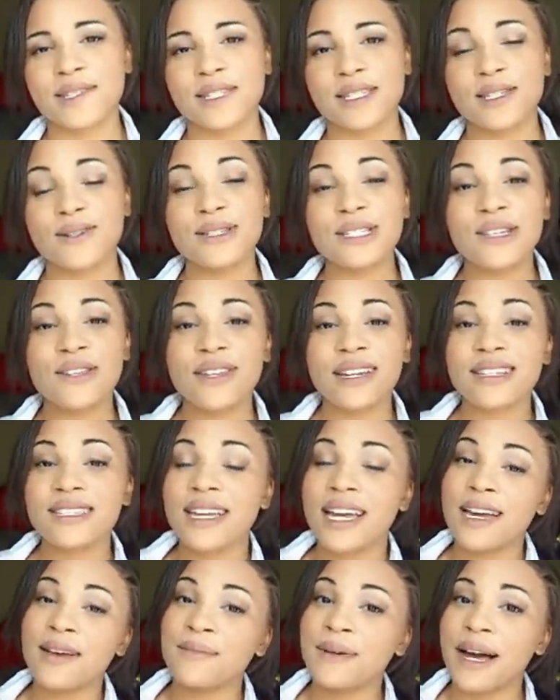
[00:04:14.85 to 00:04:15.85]
So until next
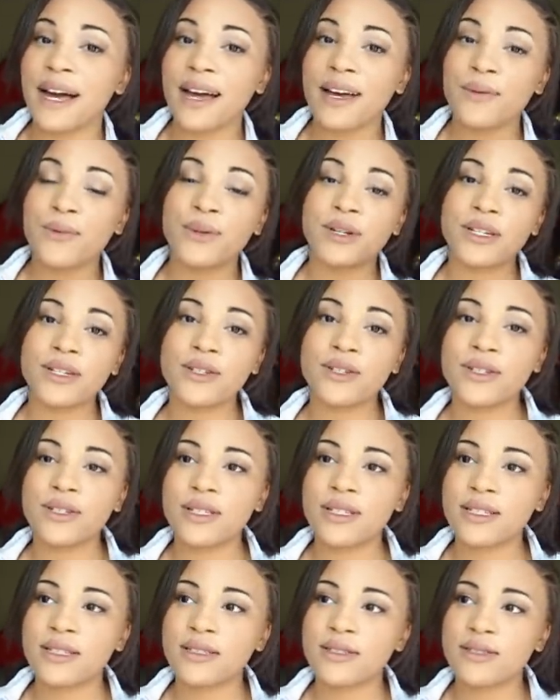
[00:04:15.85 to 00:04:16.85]
time, I
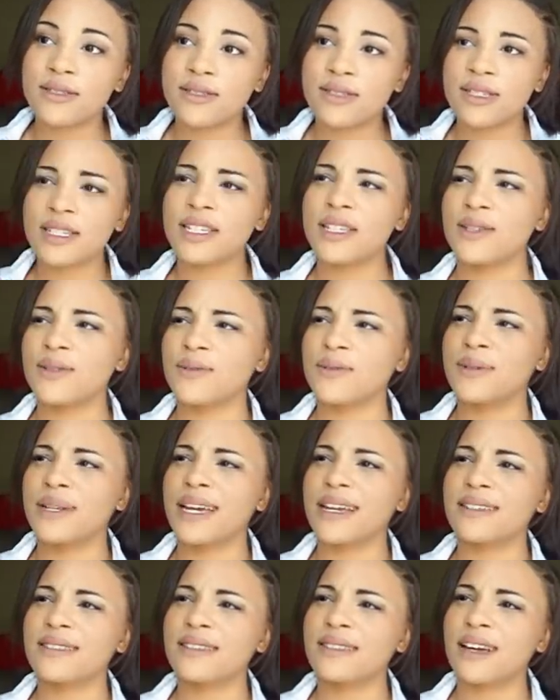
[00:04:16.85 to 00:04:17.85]
will see you
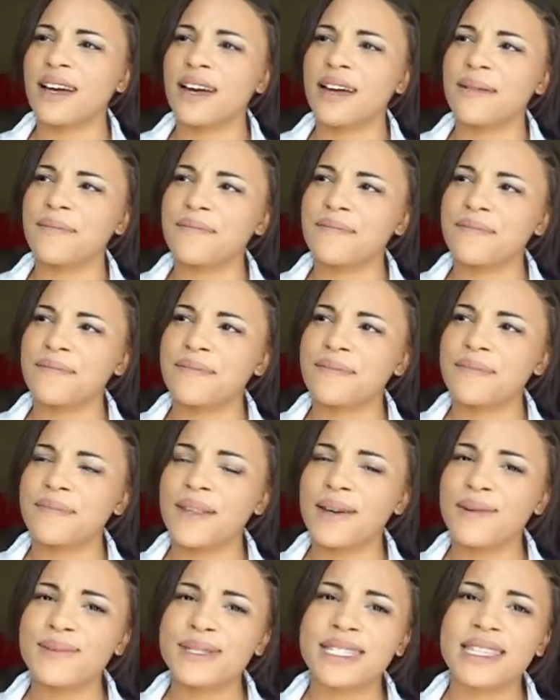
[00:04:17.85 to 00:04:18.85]
next time.
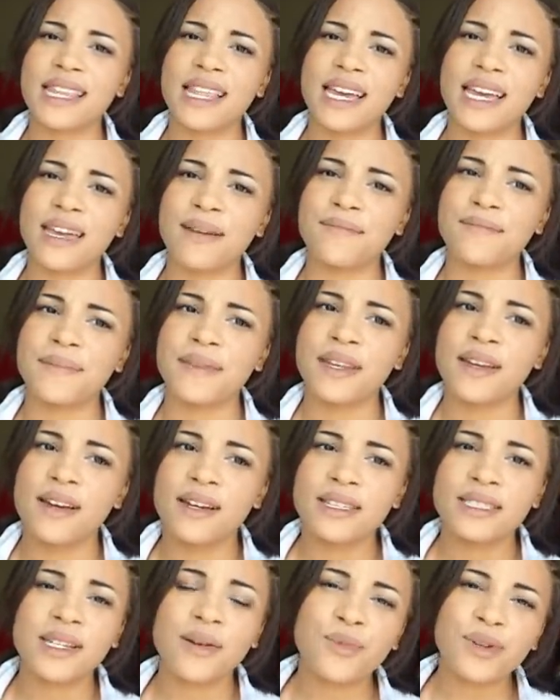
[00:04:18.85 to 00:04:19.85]
That was lame.
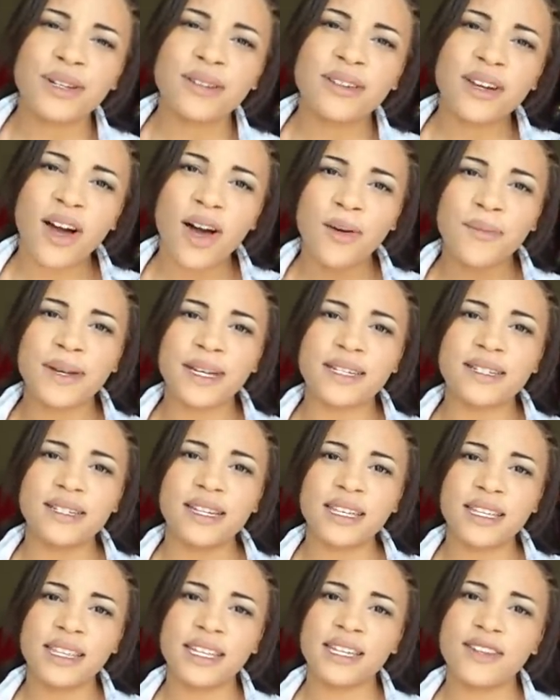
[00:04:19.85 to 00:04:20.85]
Someone comment
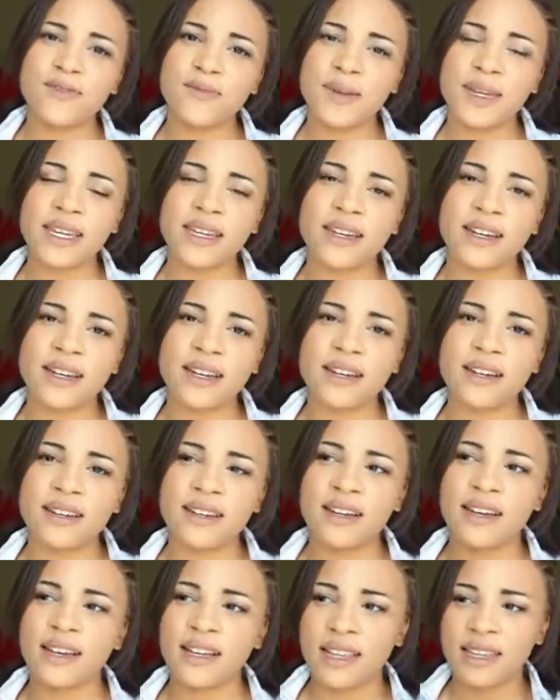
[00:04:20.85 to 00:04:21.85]
and leave me a,
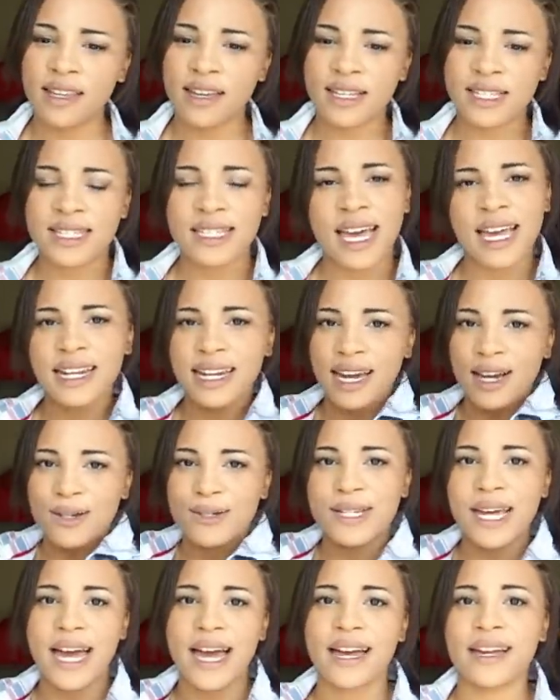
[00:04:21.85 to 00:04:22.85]
a, a
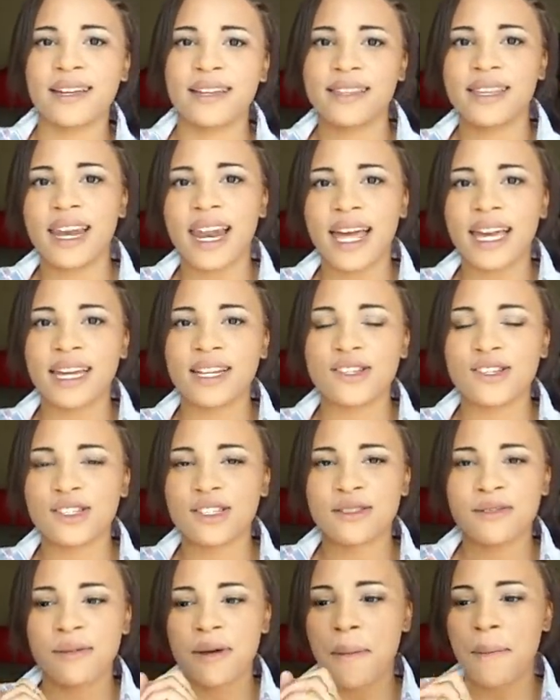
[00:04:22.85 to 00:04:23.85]
sign-out tag that I can just
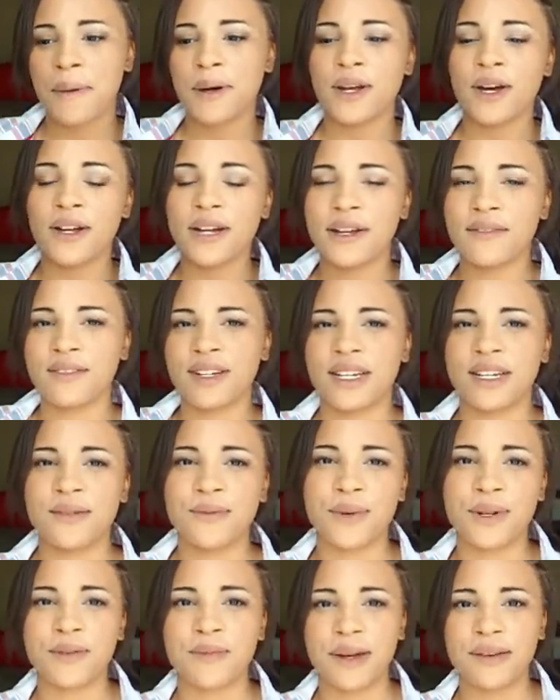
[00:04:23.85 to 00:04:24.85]
put on every
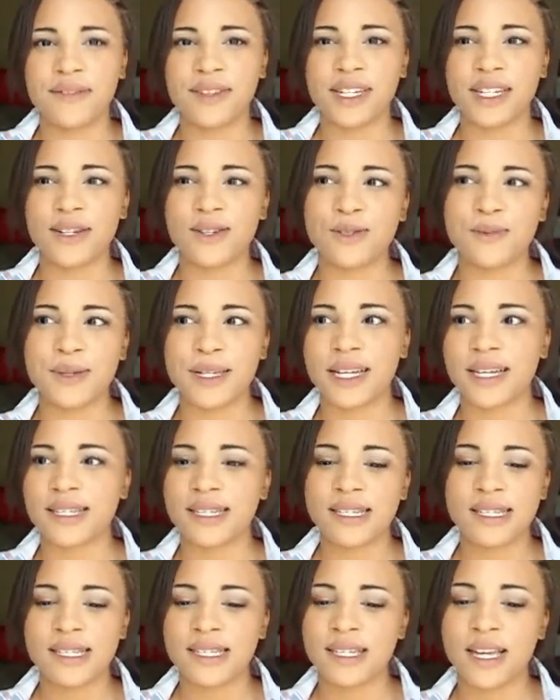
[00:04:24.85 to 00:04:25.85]
one of my videos, because
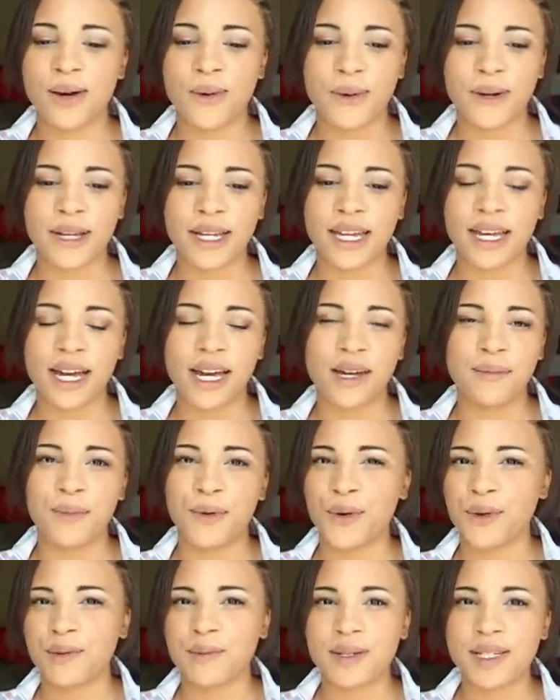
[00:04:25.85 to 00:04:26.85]
this is not working. I am
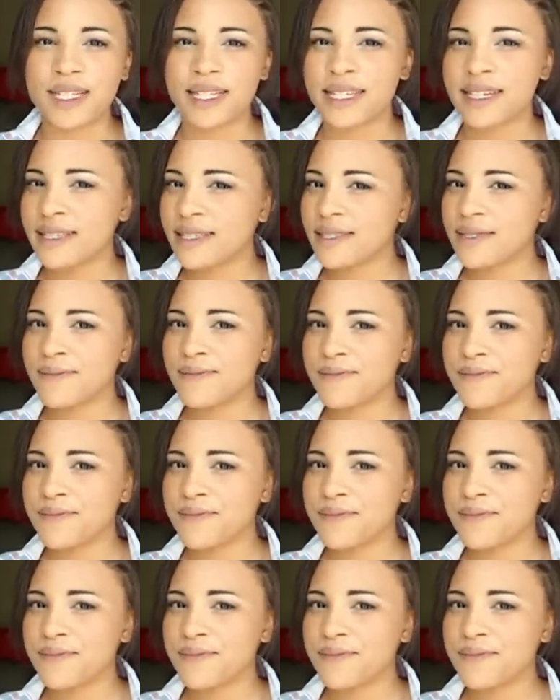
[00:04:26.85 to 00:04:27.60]
horrible at this.